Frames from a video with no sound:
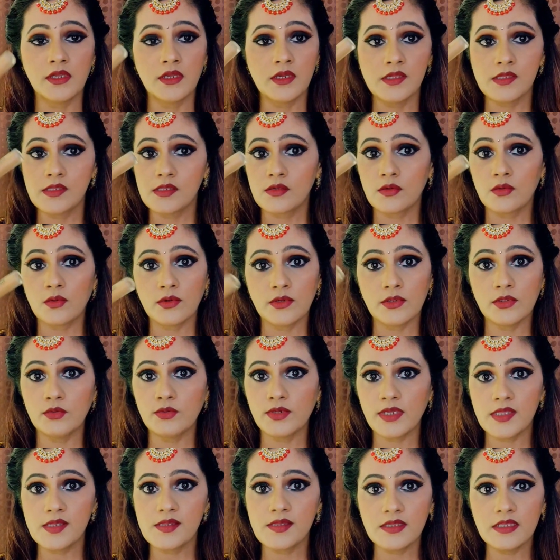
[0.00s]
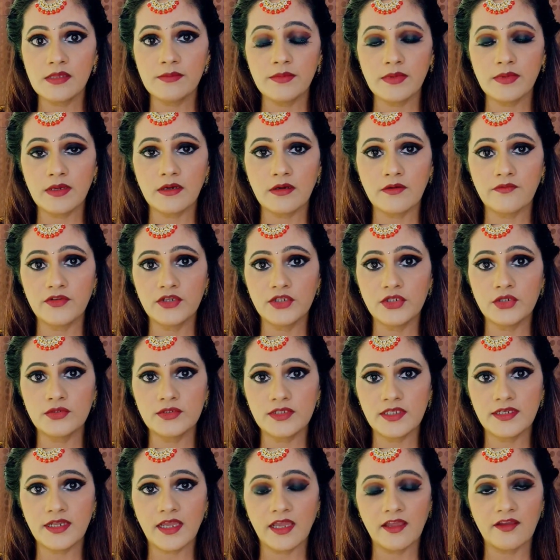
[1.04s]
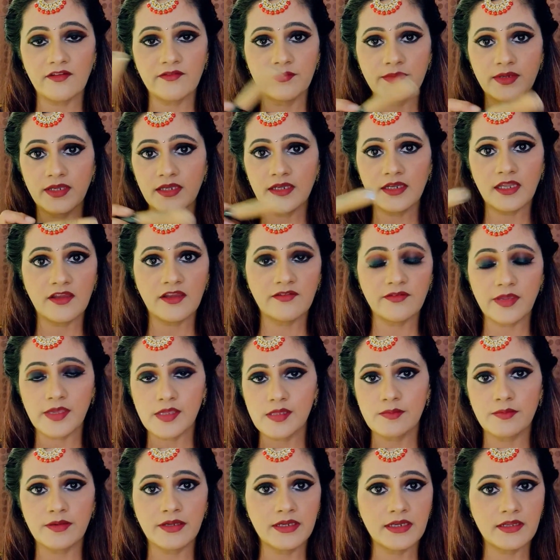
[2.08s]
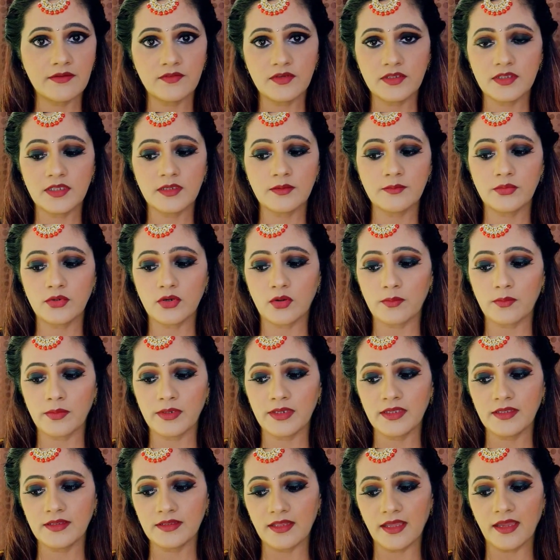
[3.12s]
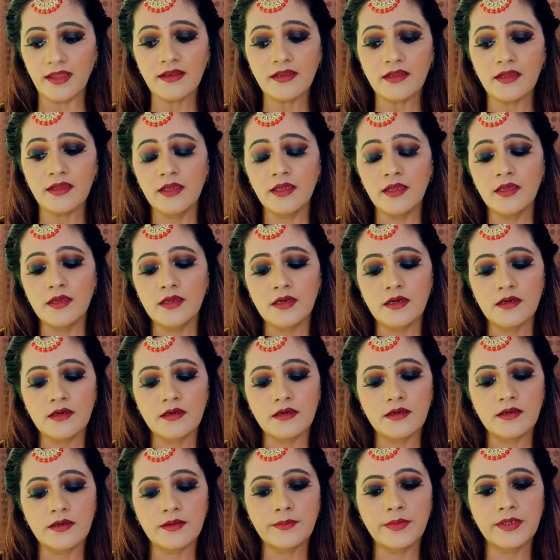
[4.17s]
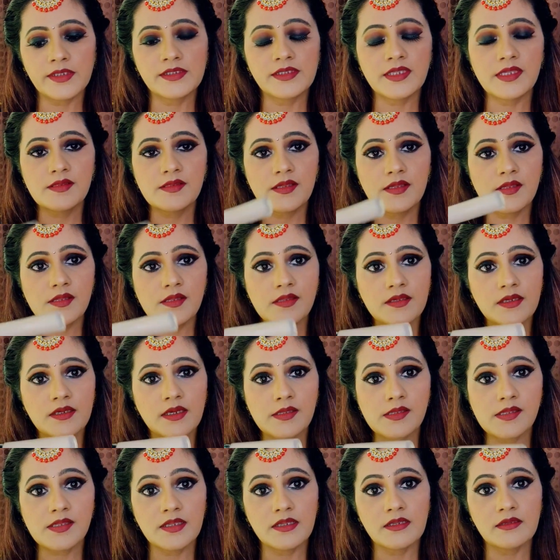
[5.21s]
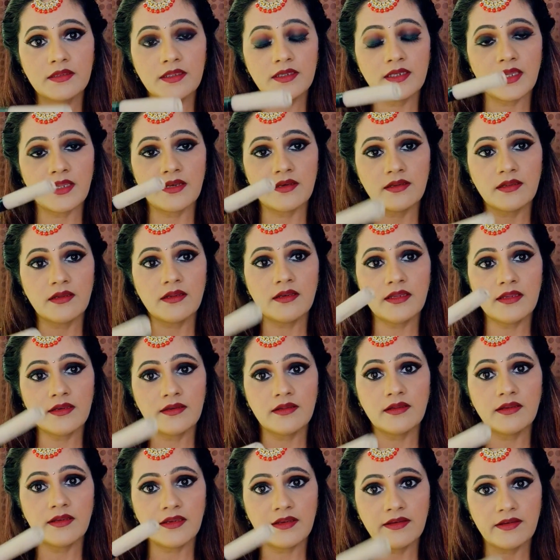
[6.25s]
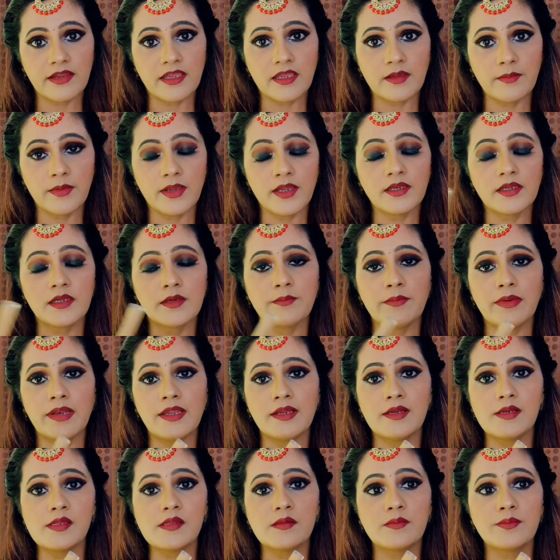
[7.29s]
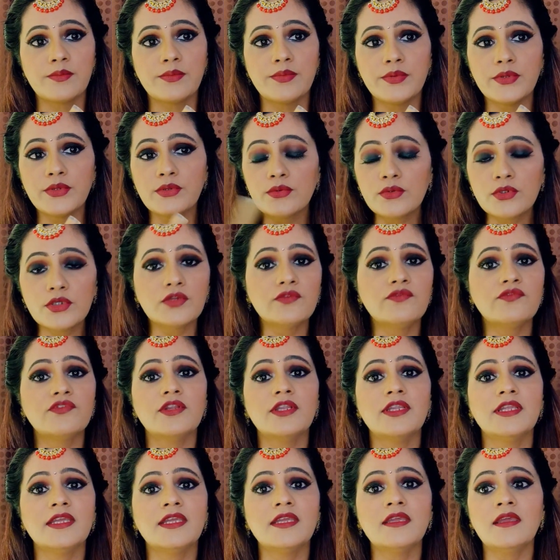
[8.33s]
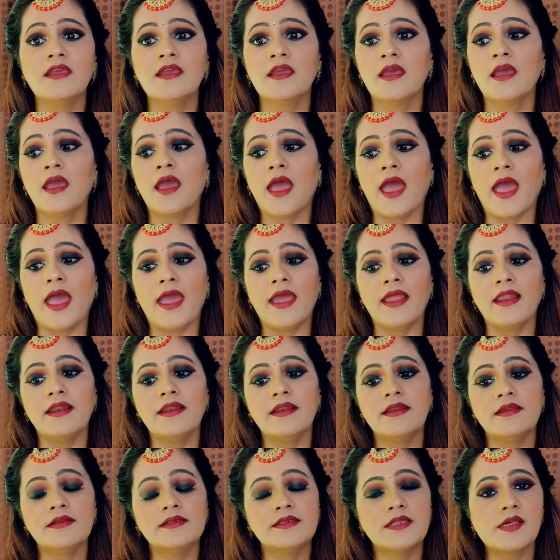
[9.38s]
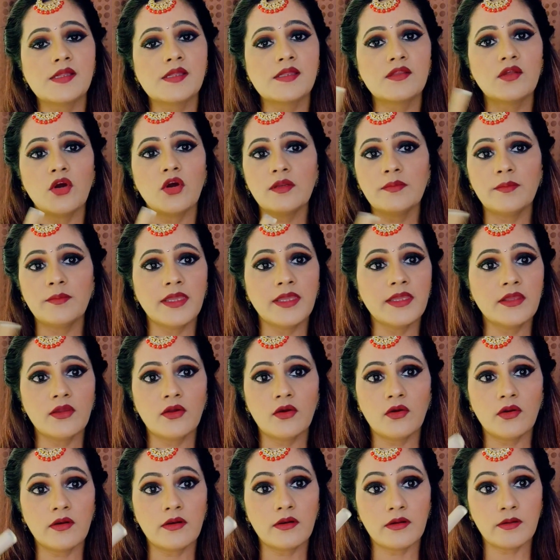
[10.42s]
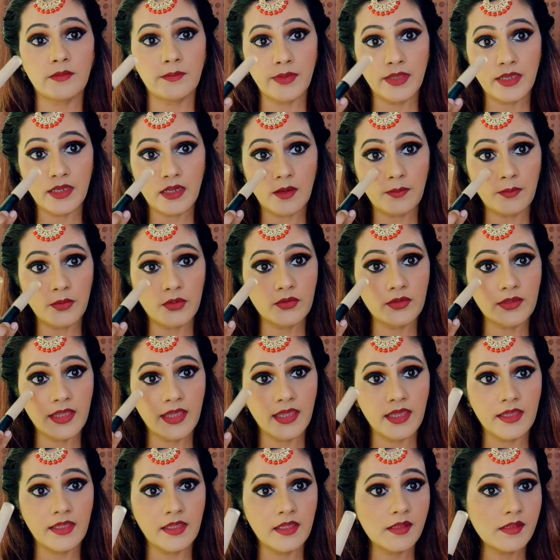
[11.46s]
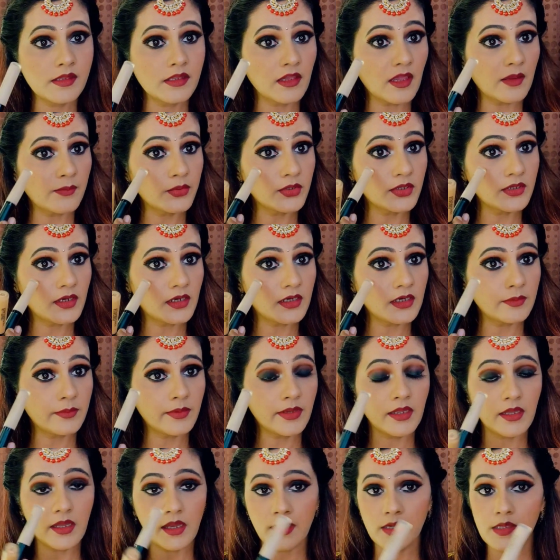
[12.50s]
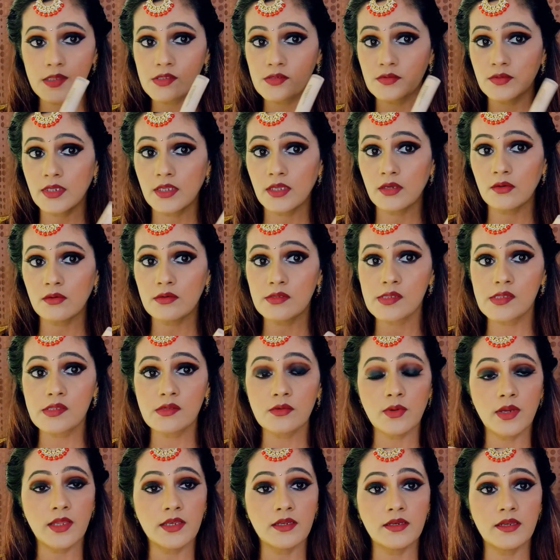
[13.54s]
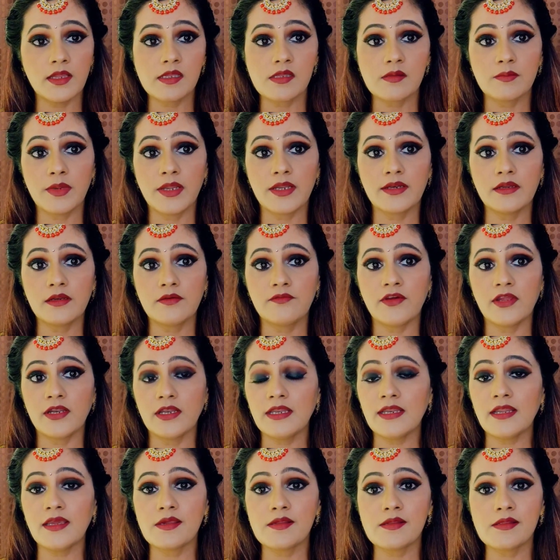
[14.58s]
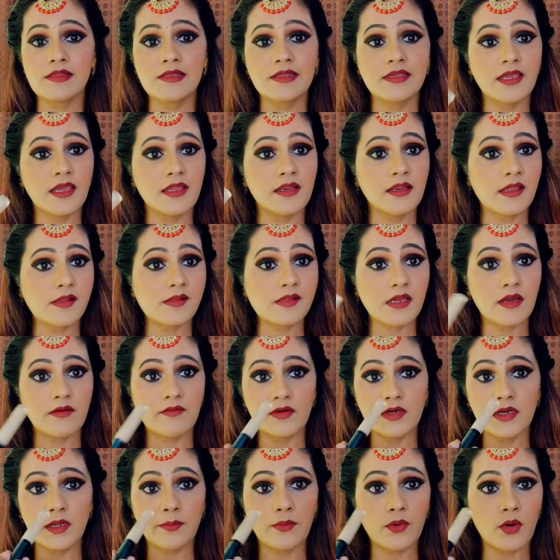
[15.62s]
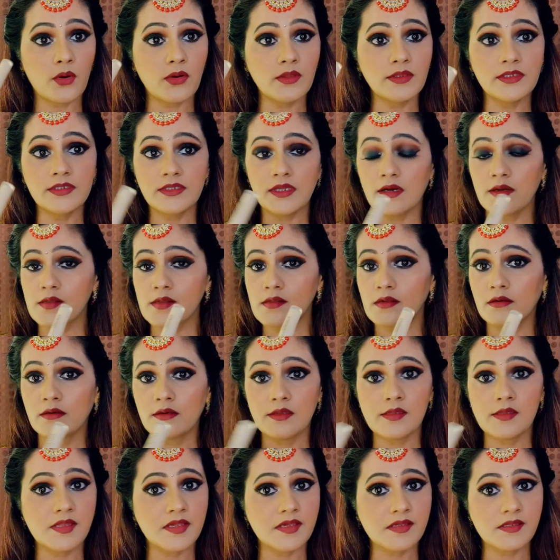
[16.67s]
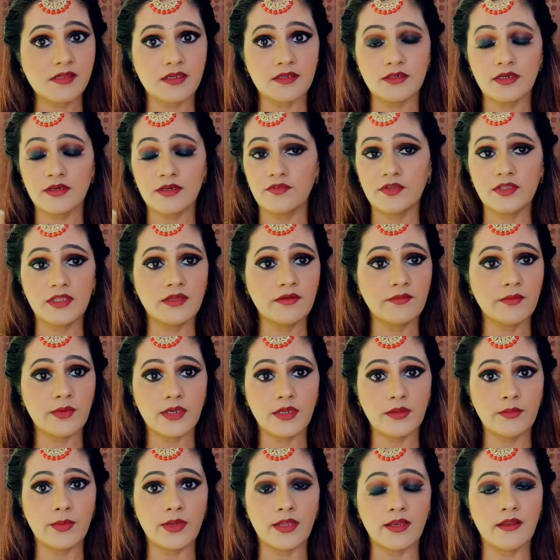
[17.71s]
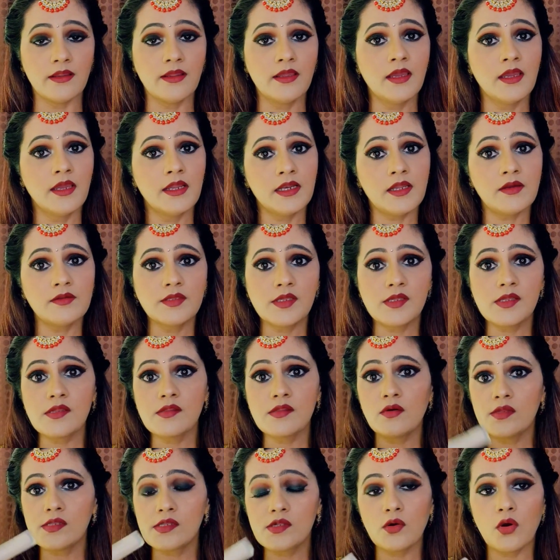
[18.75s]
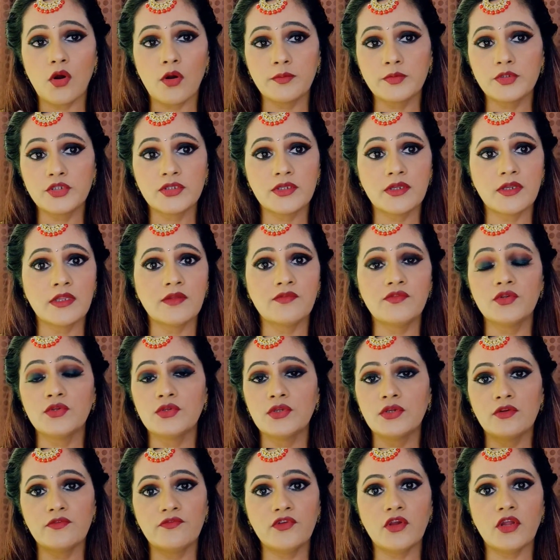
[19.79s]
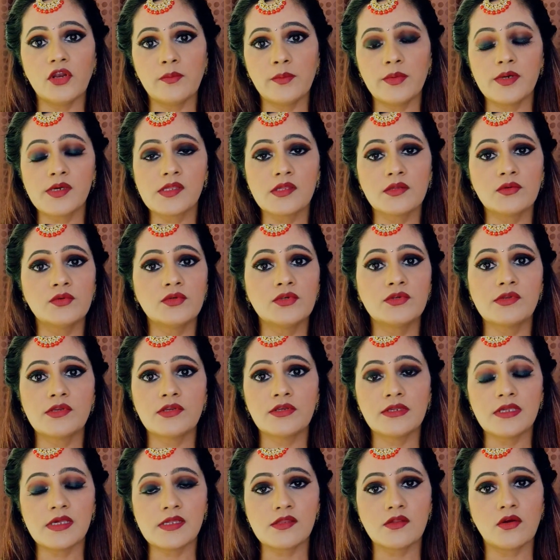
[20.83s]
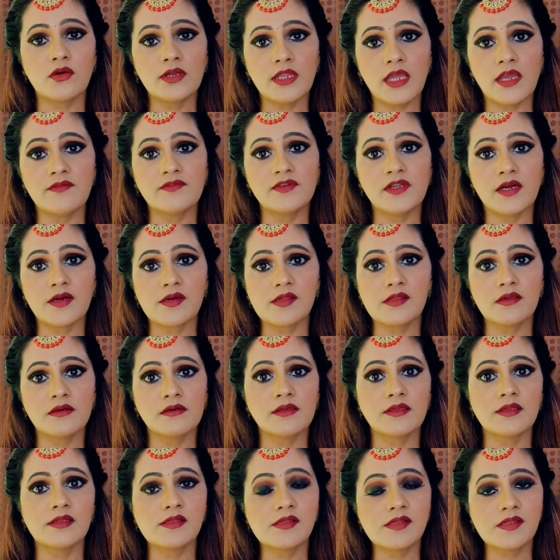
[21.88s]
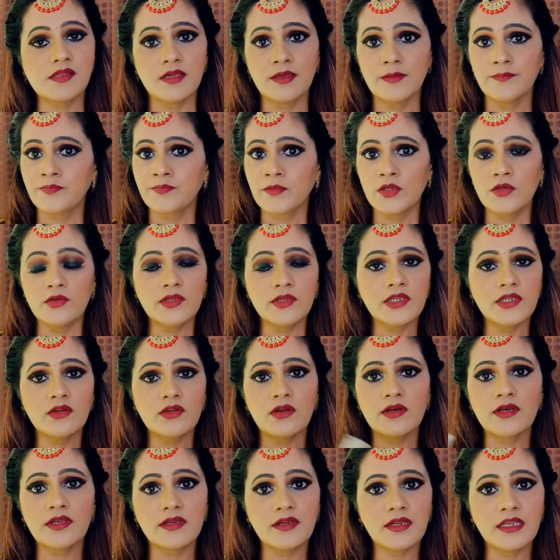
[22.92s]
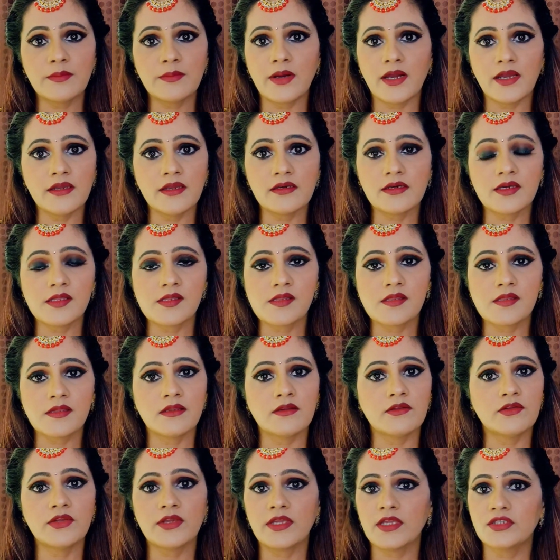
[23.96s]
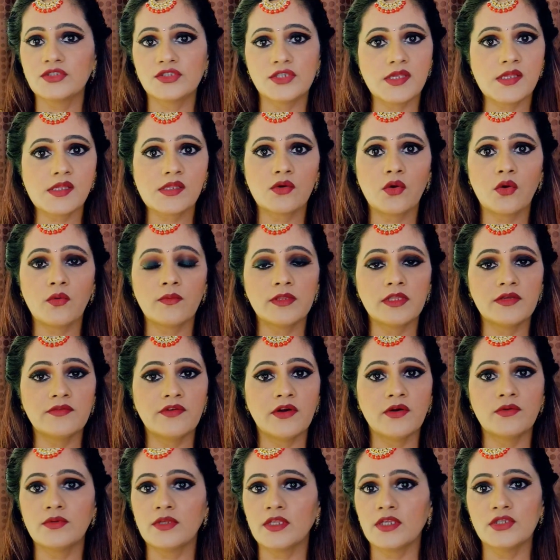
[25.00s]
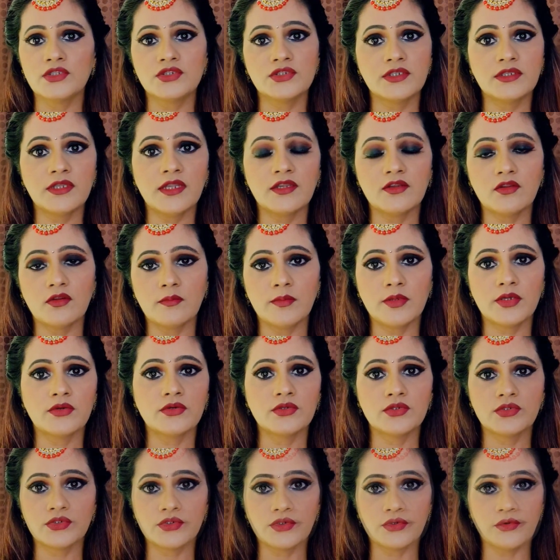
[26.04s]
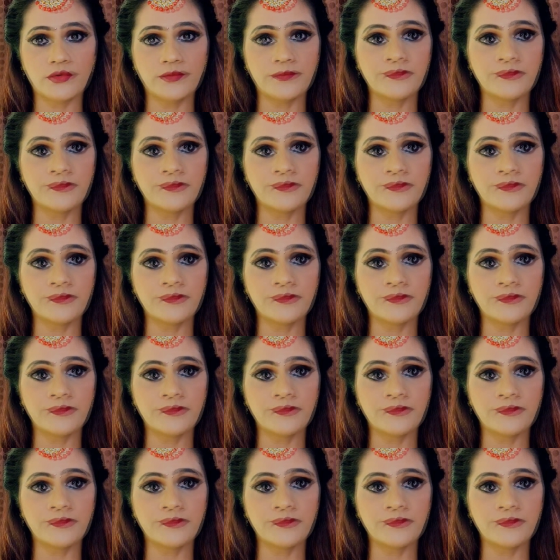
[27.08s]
So you can see the video that I have made. I have explained everything properly in that. But this is a concealer that I really recommend. It blends beautifully and does not make your makeup look cakey. See, I put it under my eyes today also, and it has blended very nicely and has covered up all the dark circles, etc. Everything very well. Now, this is also optional. If you're a person who does not have dark circles, you need not really buy a concealer. You can just go with the foundation and you'll be good to go.